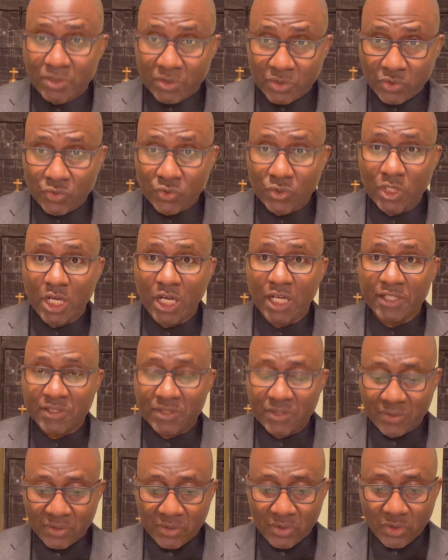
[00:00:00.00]
do
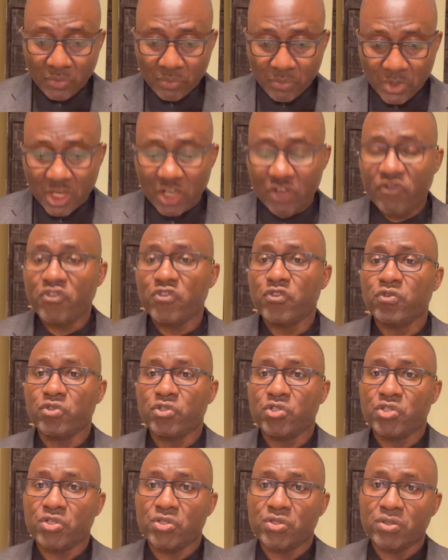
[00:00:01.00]
not bear
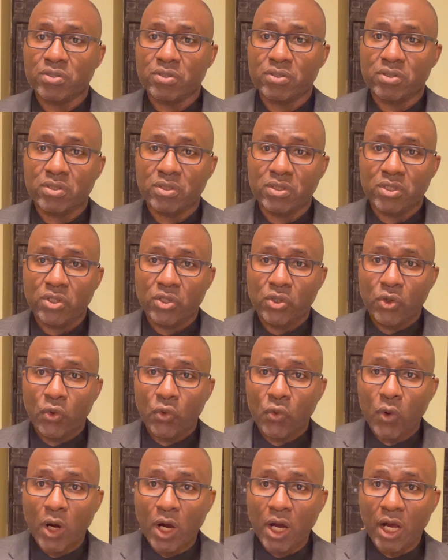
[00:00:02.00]
fruits.
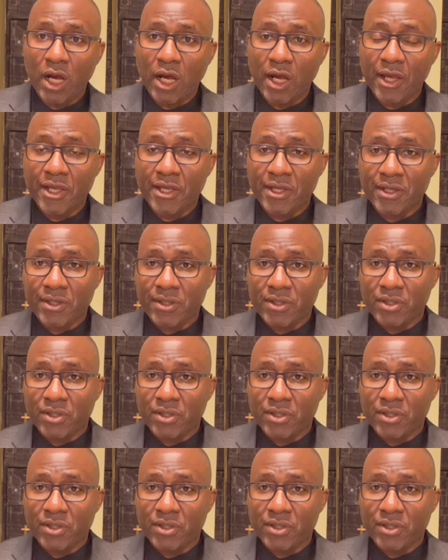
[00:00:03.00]
Why?